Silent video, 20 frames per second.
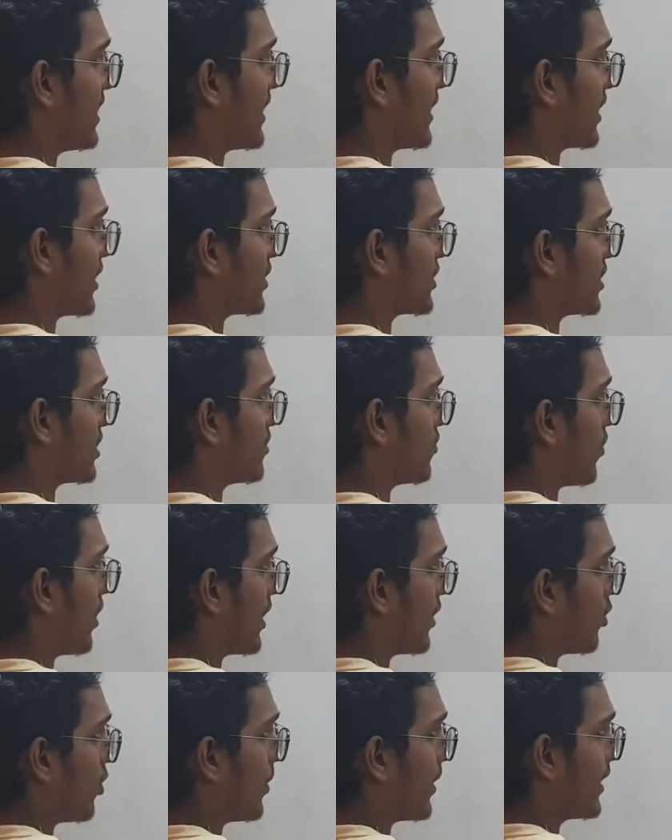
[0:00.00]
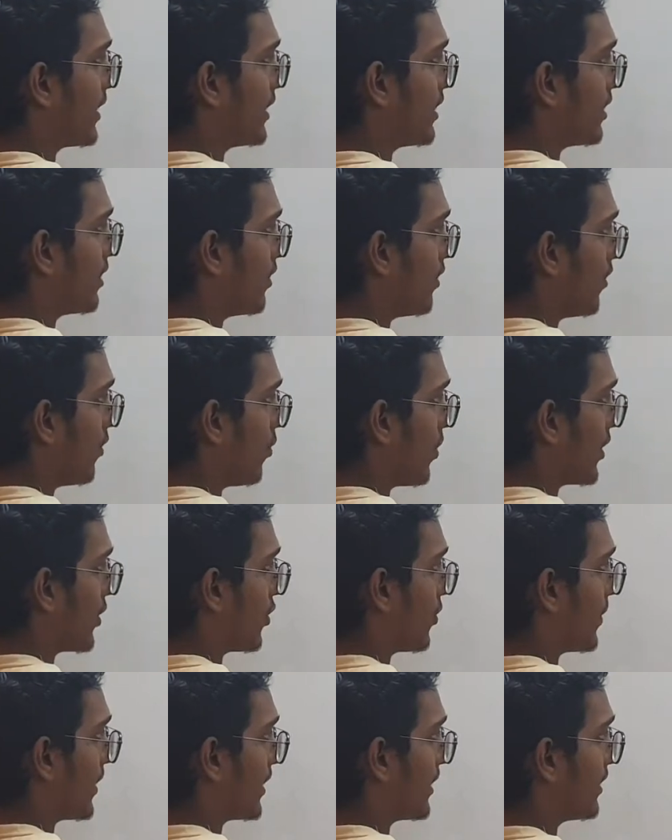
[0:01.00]
direction, one over here, one
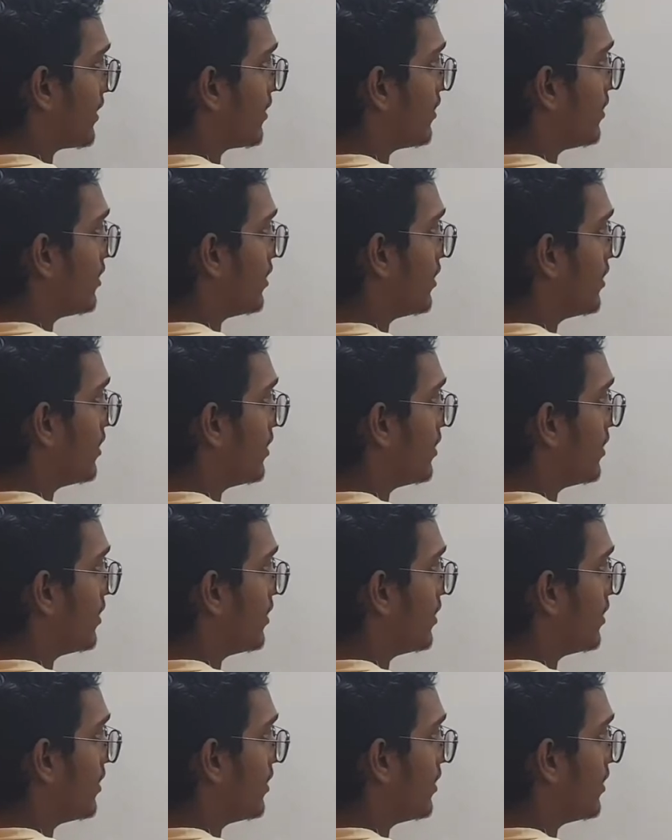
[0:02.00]
over here.